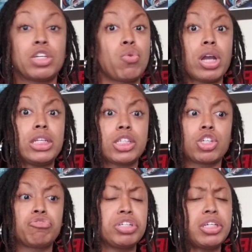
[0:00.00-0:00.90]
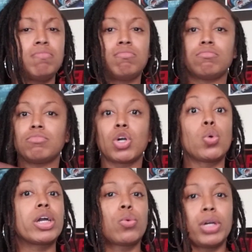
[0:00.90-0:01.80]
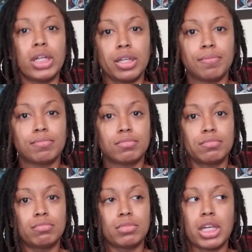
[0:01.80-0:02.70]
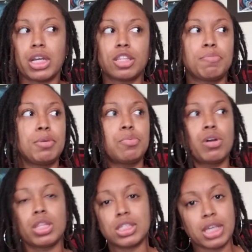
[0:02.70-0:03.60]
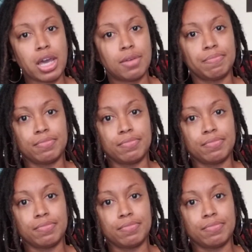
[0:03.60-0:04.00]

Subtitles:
or I disagree, quick with it. And other people are the same.